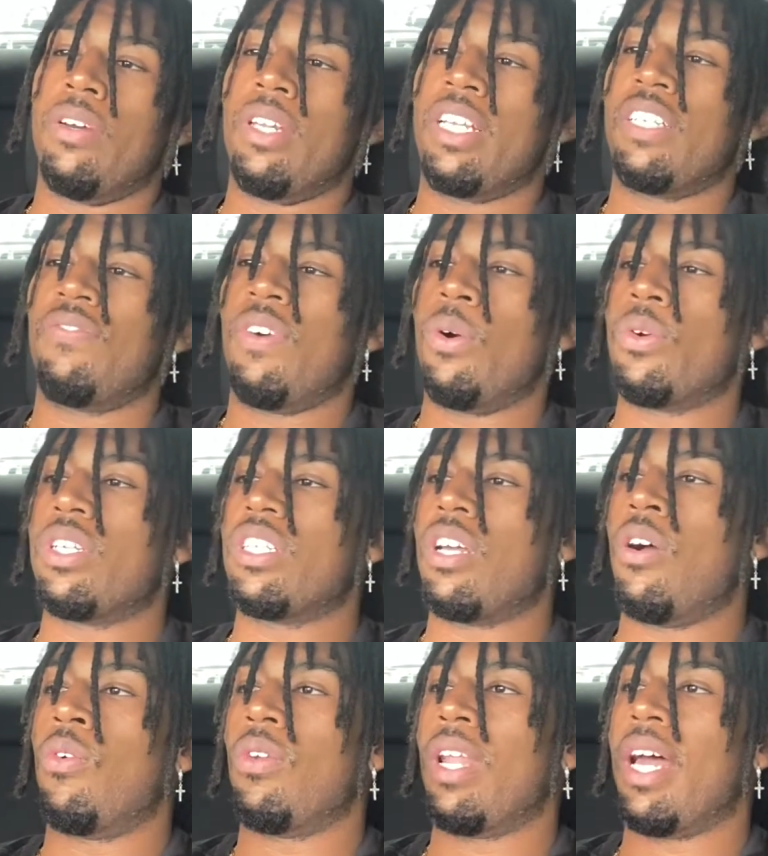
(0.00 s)
Let's focus
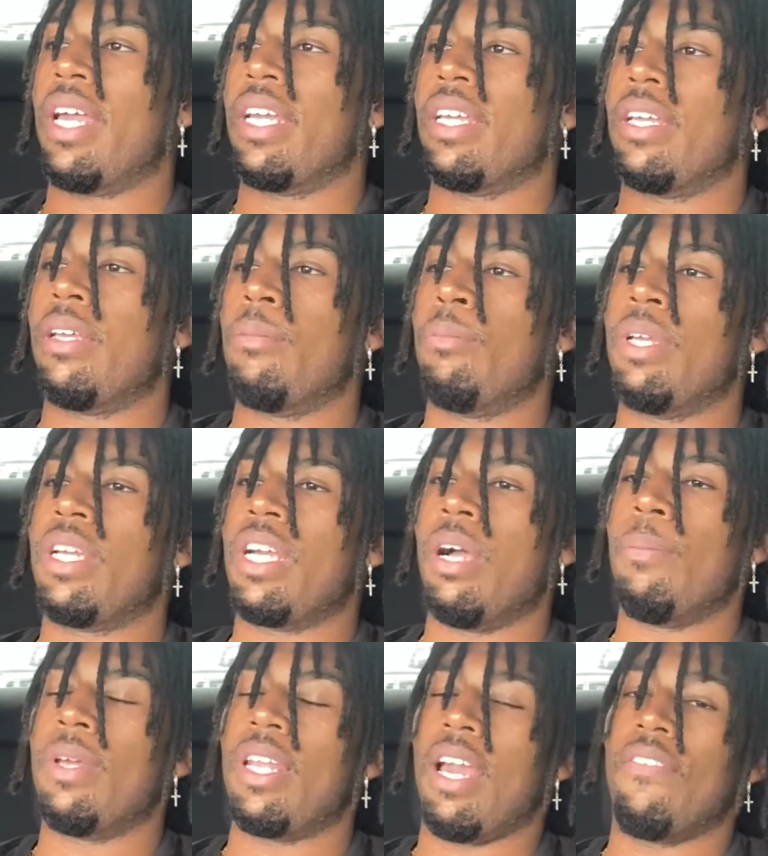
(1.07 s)
on like
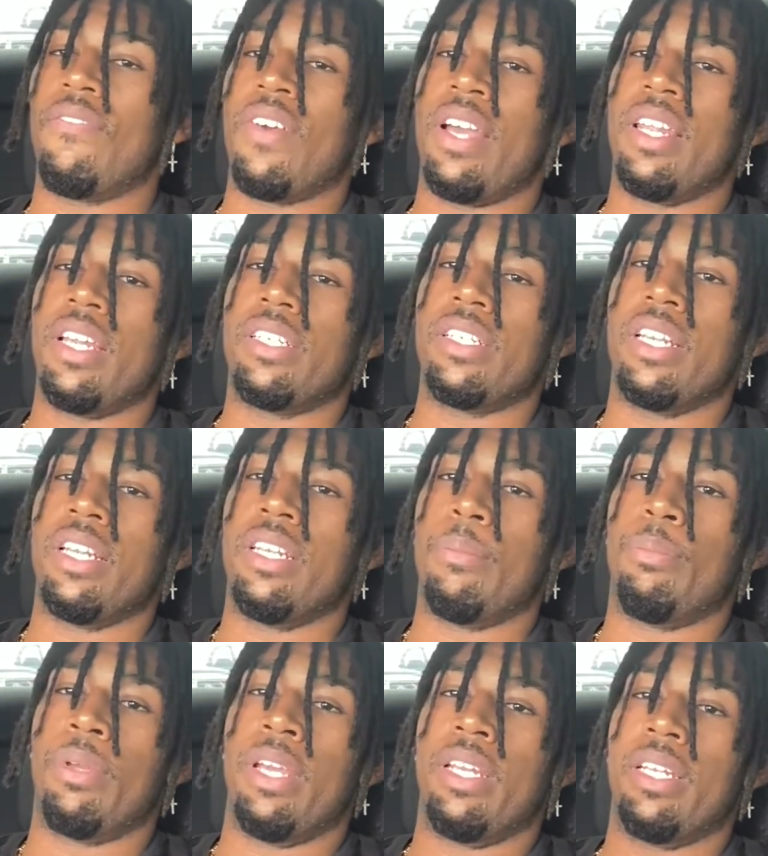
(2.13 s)
becoming like financial
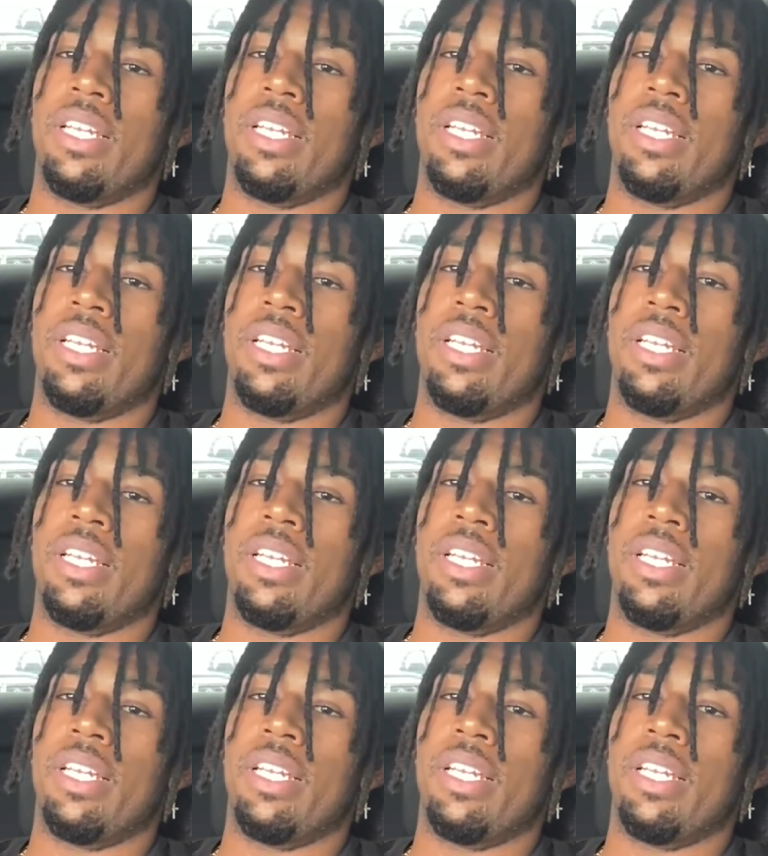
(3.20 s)
independent.